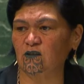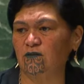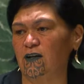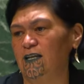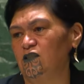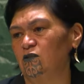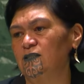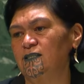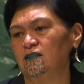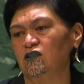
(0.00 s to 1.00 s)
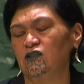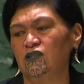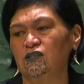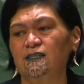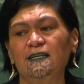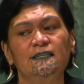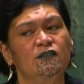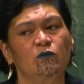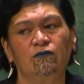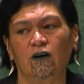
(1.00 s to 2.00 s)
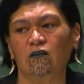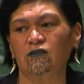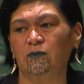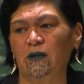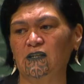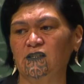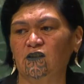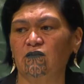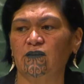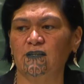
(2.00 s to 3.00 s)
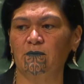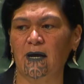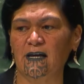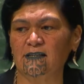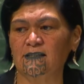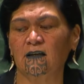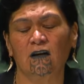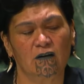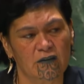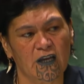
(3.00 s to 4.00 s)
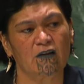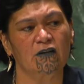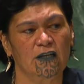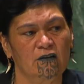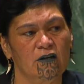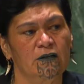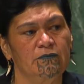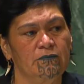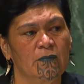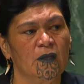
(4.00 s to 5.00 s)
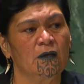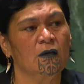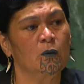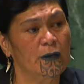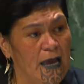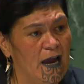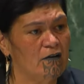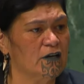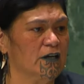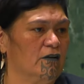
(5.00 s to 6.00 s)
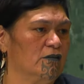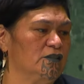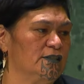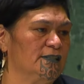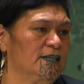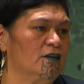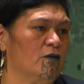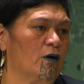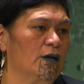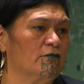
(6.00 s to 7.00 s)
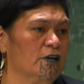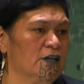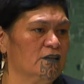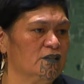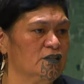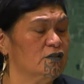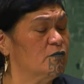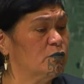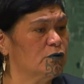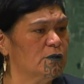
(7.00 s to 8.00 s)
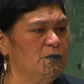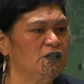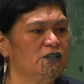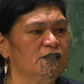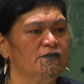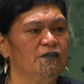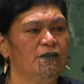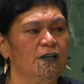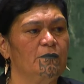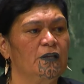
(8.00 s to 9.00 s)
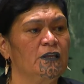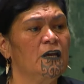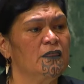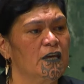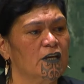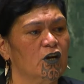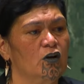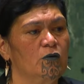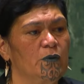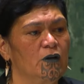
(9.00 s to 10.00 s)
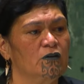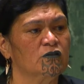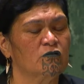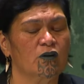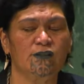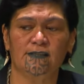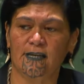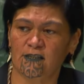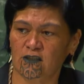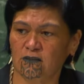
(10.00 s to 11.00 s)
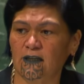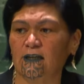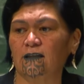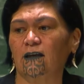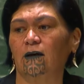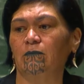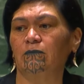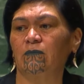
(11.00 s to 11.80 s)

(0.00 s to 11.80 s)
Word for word: financial institutions need to evolve to better serve the demands of the current era. We are encouraged to see growing recognition of broader measures of development that go beyond gross national income.